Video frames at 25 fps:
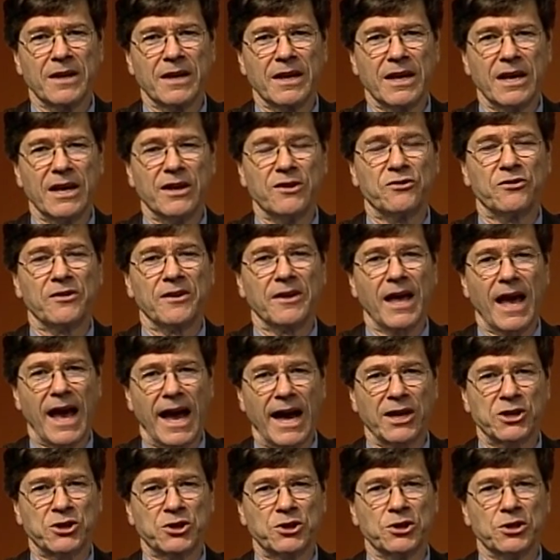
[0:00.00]
is
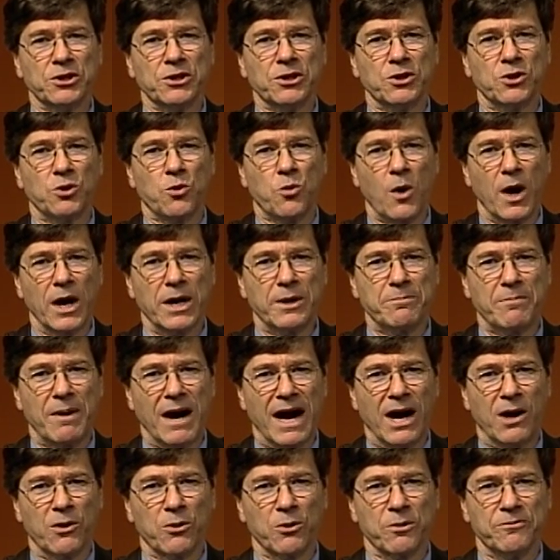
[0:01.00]
actually quite
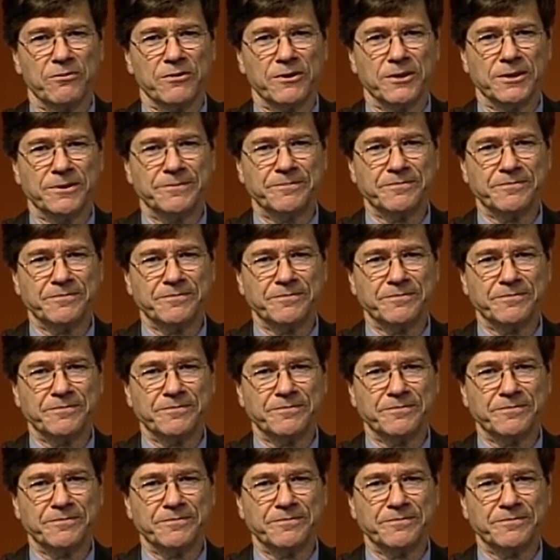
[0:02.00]
powerful.